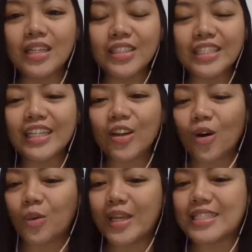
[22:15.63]
reading
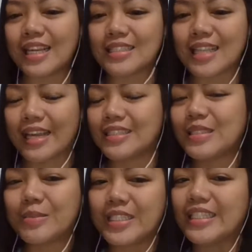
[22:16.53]
always
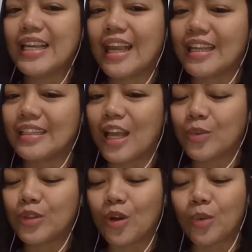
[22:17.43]
excites me, and I
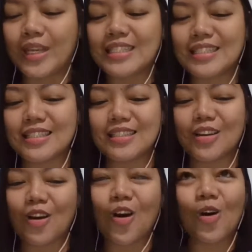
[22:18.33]
would almost
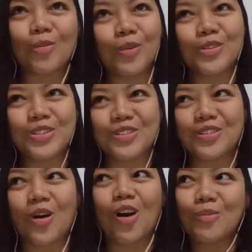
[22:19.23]

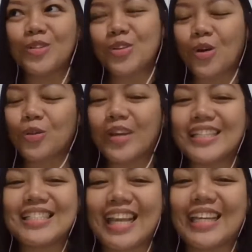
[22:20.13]

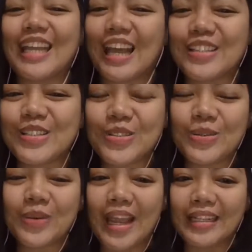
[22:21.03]
always say yes
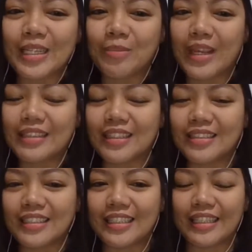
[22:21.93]
to any beta
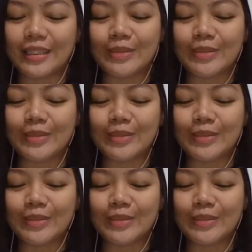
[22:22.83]
reading
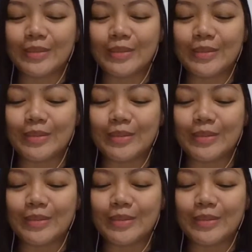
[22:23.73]
invite.
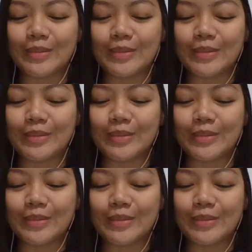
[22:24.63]
So I need the
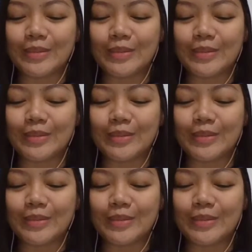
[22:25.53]
schedule or
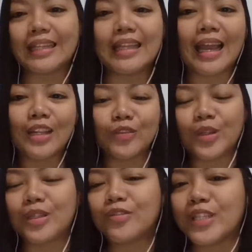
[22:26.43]
the deadline
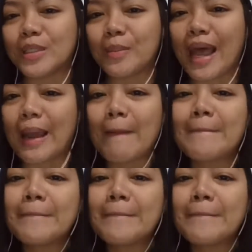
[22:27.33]
for the feedback,